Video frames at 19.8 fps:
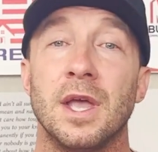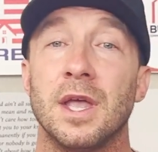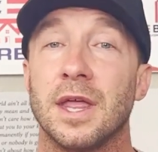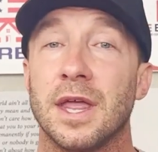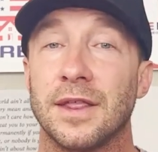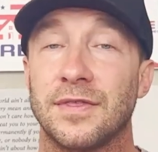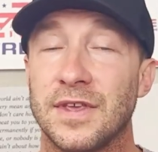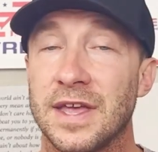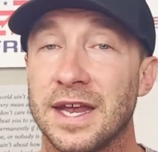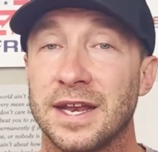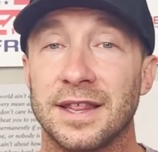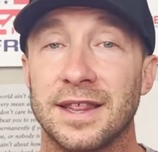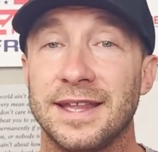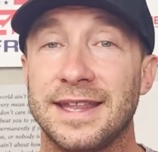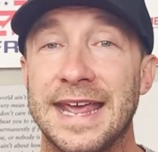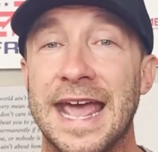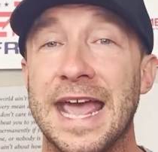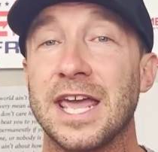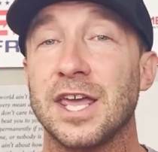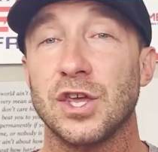At the end of the
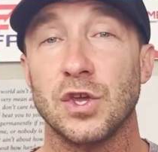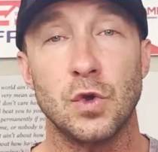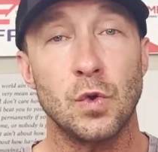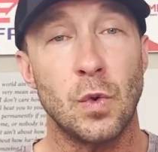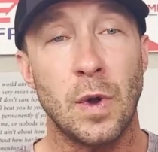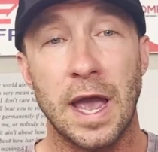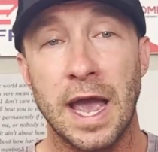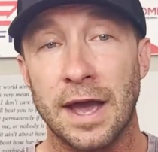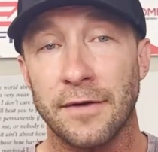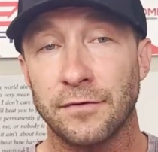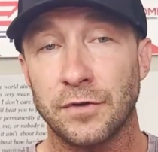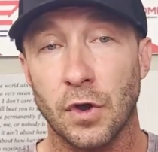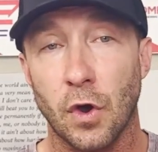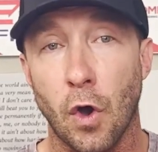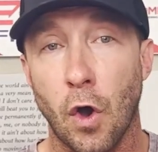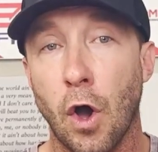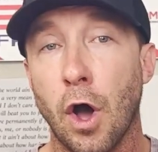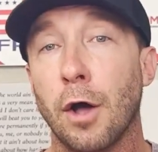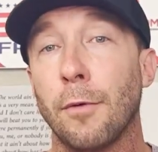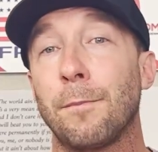day, you have to
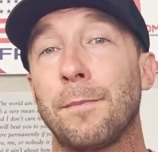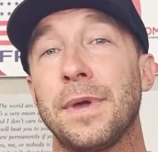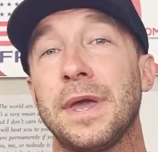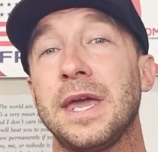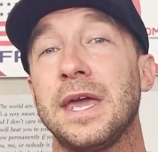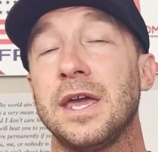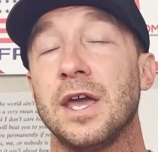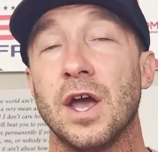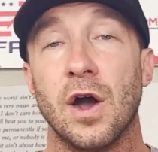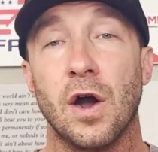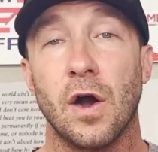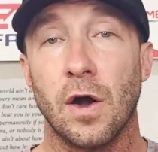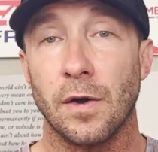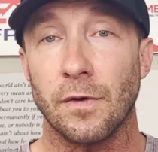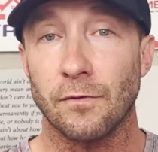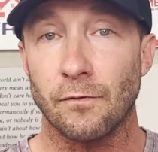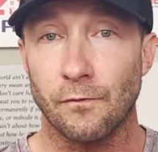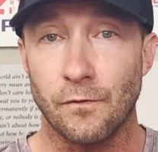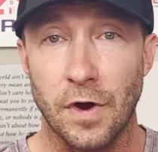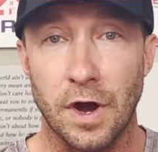all be
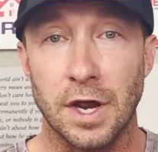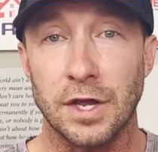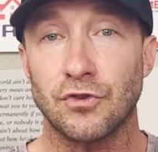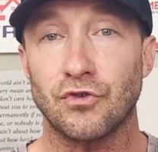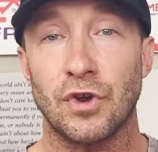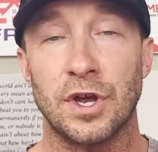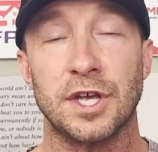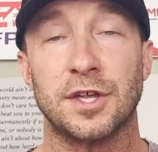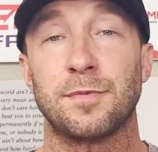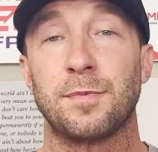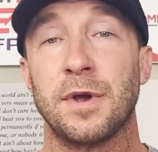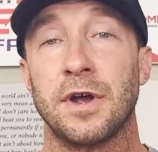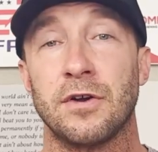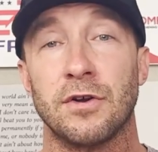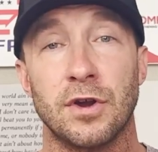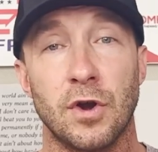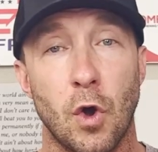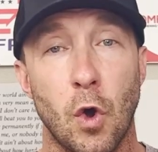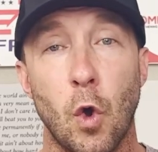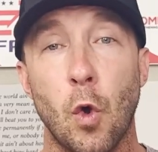very
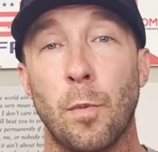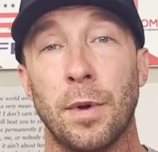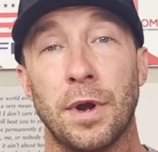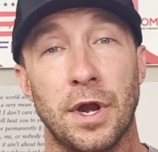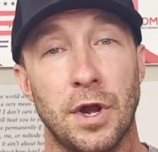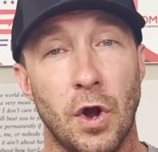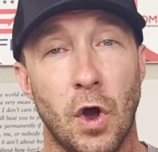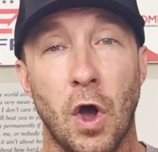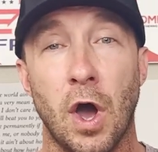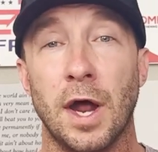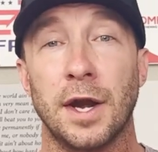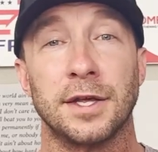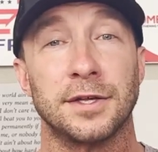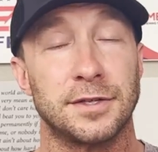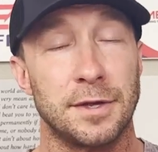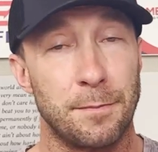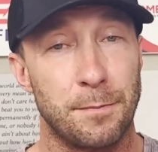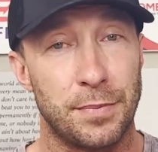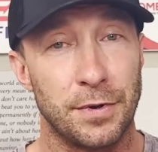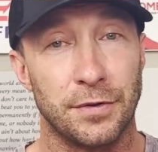transparent, open, and honest
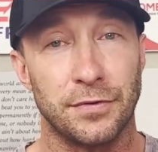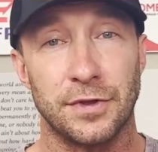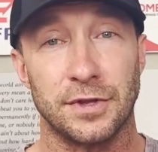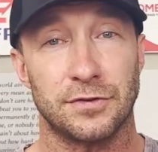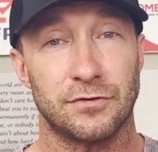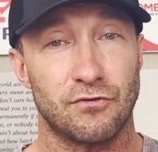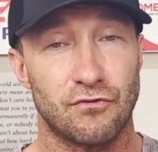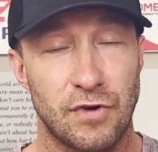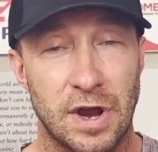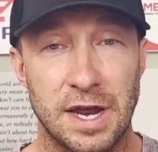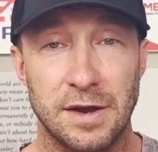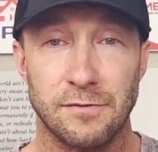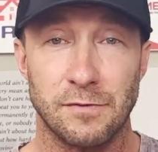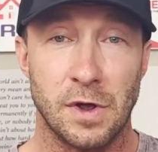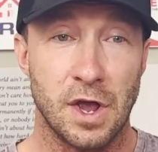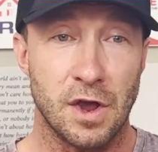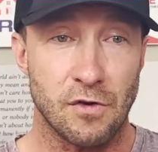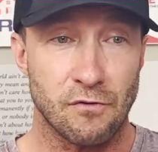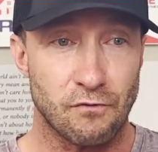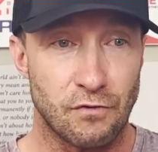and build this great
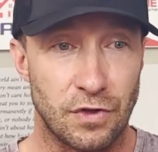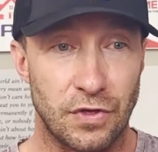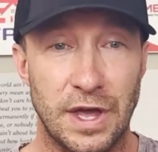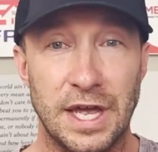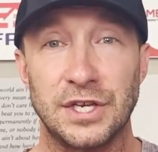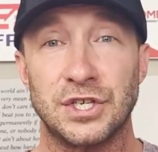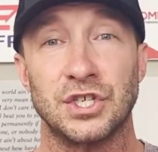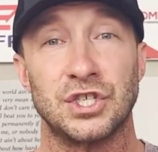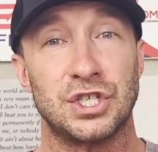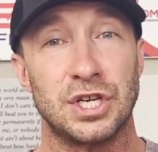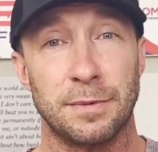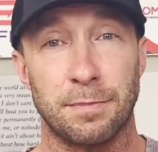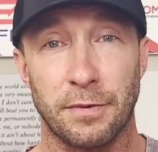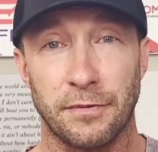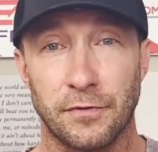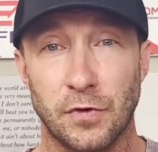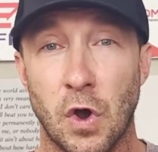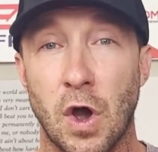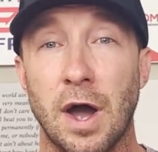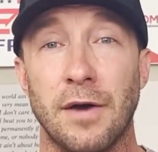relationship
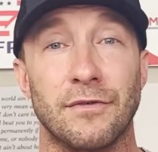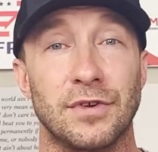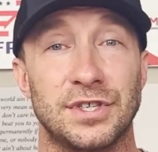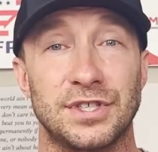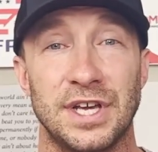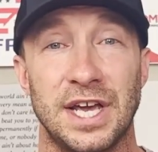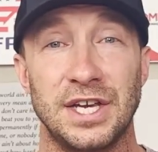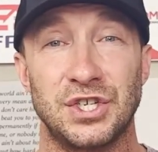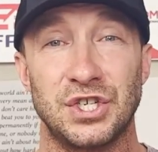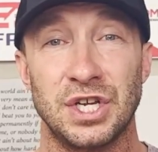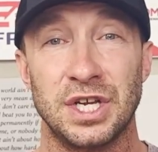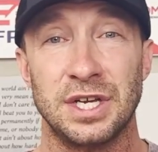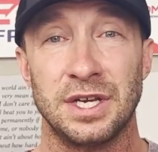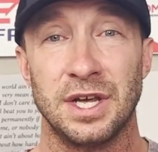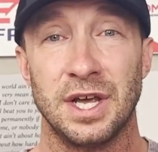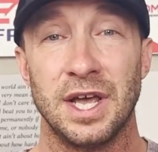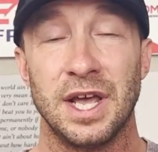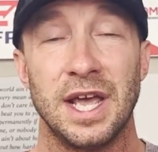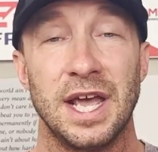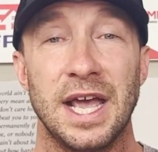of conversation.
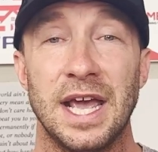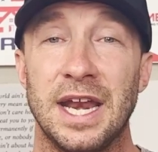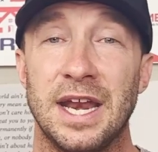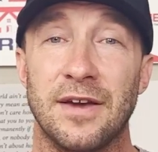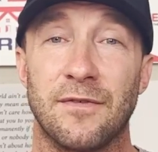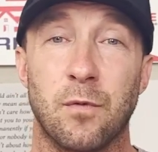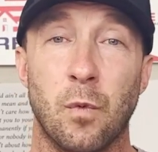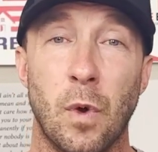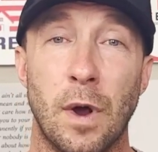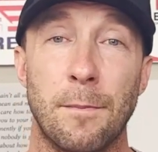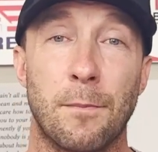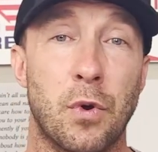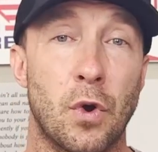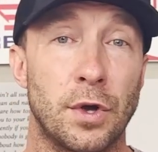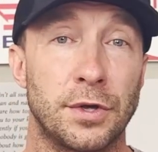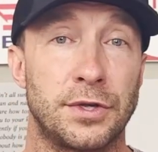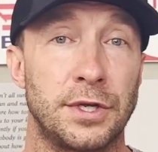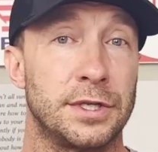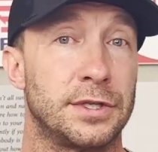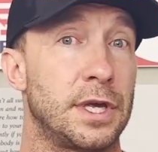And if one
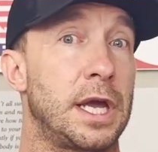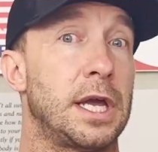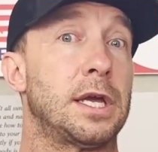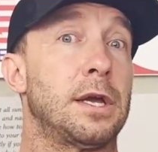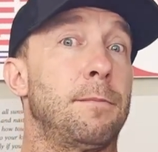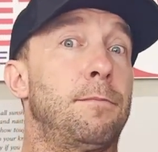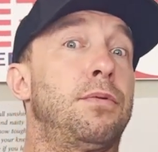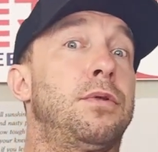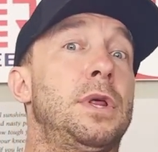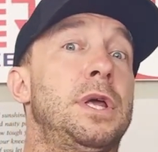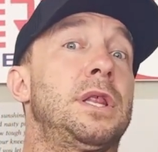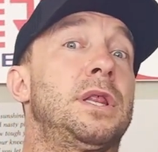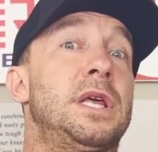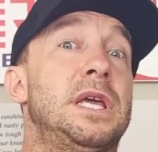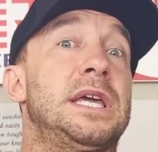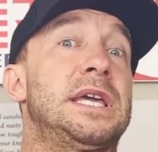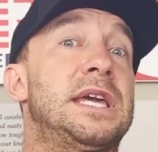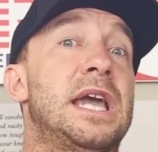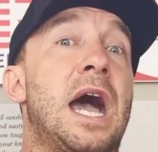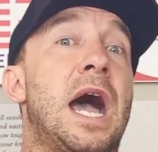person is like completely
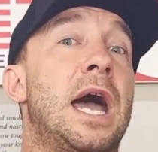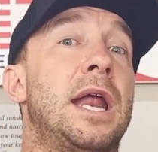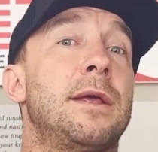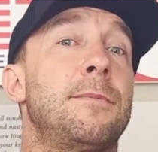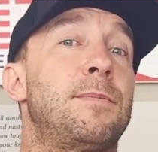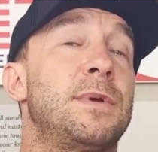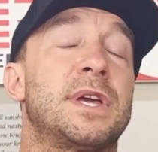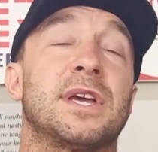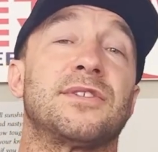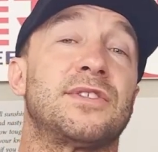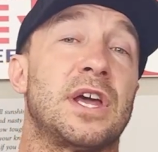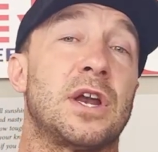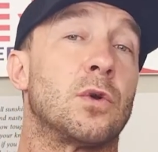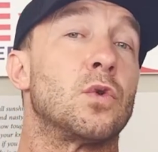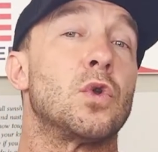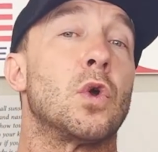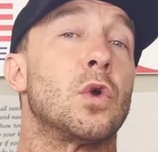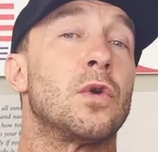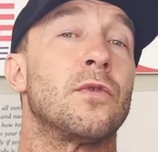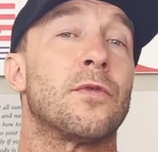guarded because they don't
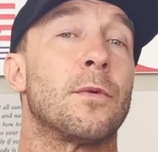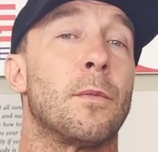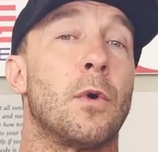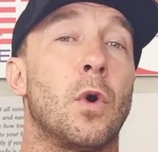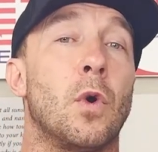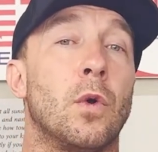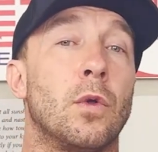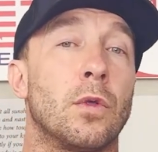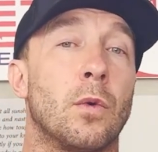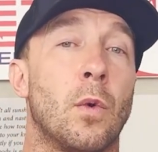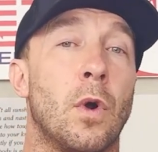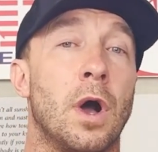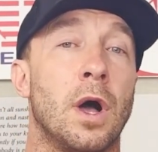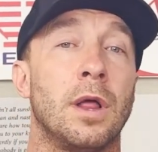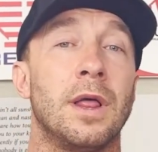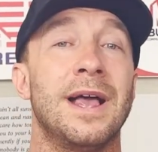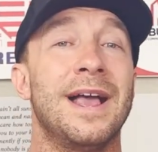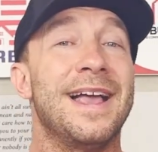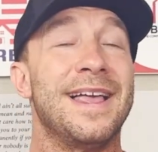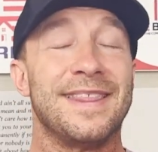know you from a hole in the
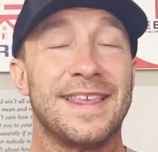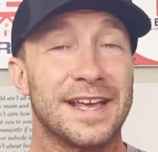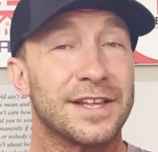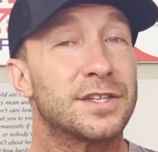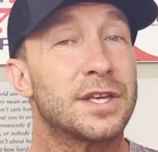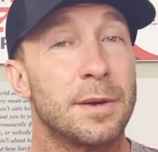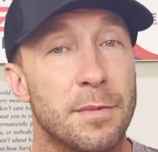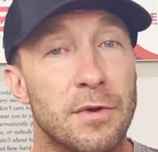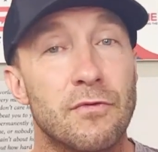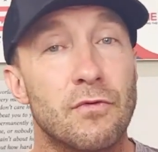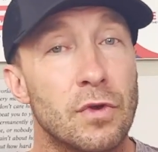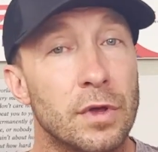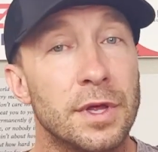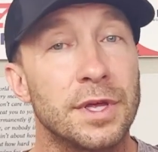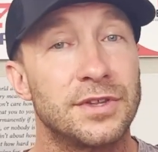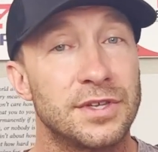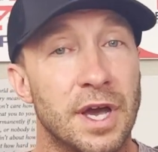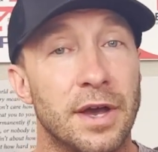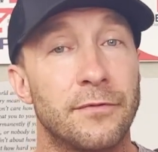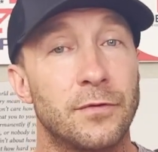wall, that's going to be really
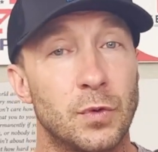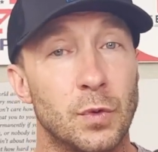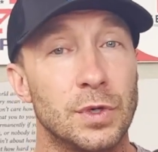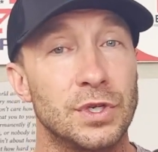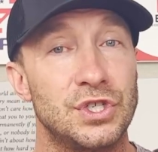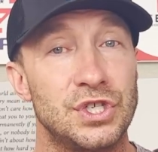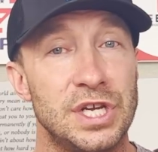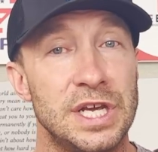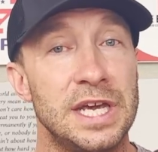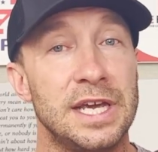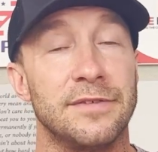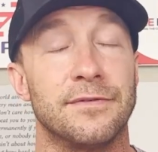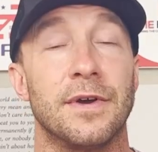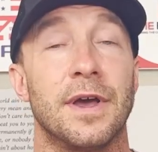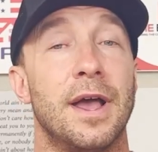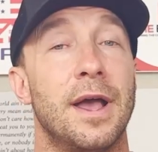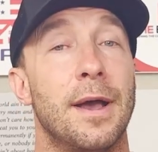tough to achieve.